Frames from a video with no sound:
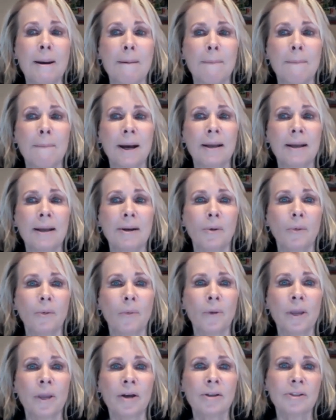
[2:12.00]
but
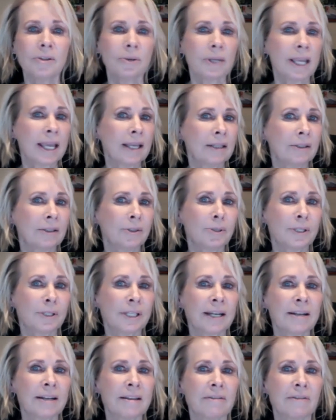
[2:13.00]
we also can't lose
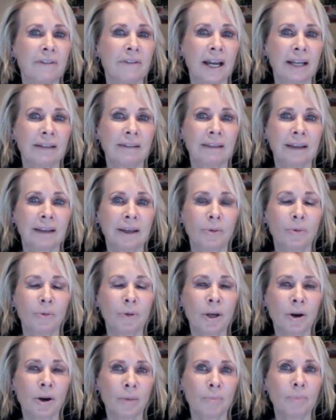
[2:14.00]
sight of the fact that
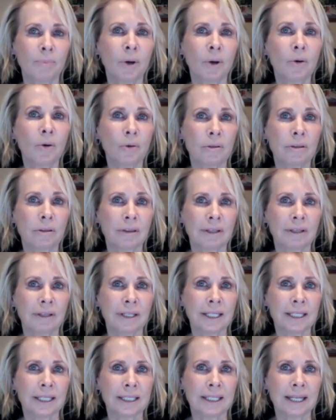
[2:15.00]
we are both
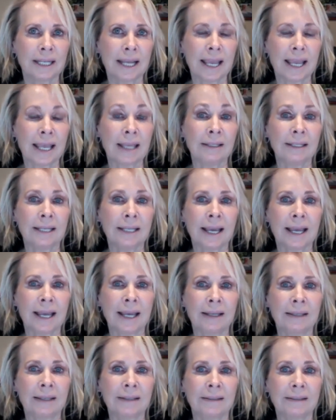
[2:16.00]
yin and
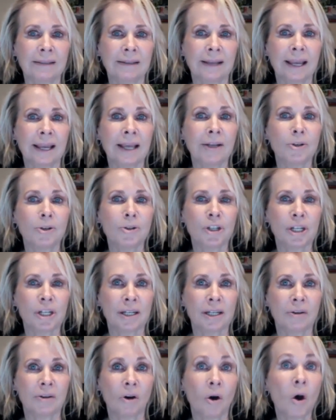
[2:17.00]
yang
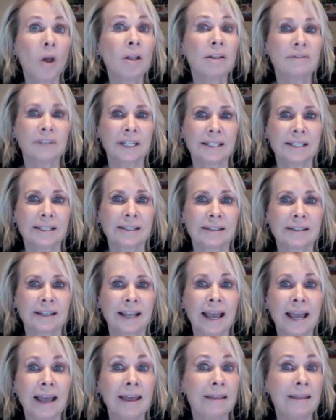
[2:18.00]
energy, all of us,
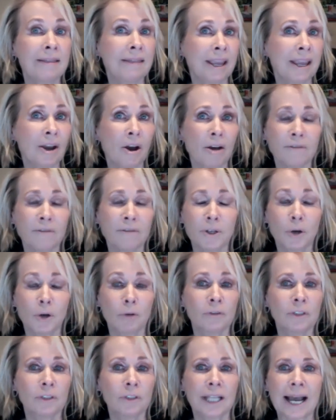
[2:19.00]
and they often
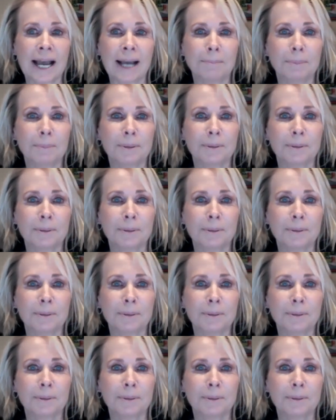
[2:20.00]
overlap.